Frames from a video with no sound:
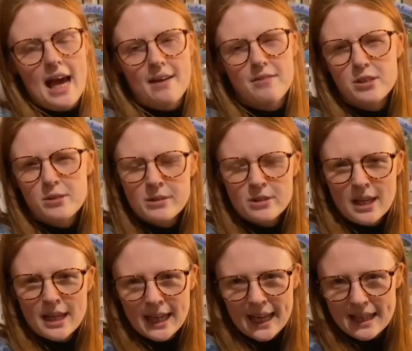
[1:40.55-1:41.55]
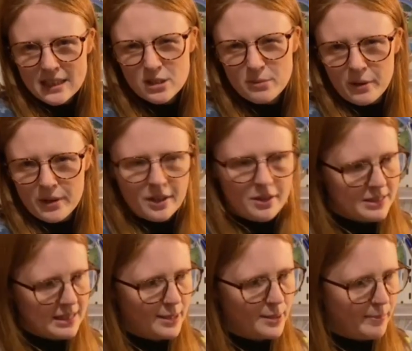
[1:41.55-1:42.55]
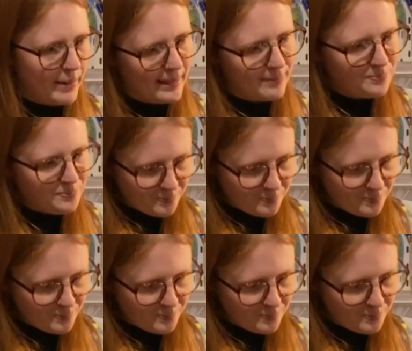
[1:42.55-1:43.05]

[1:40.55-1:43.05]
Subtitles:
I've just been trying to catch up on those a little bit.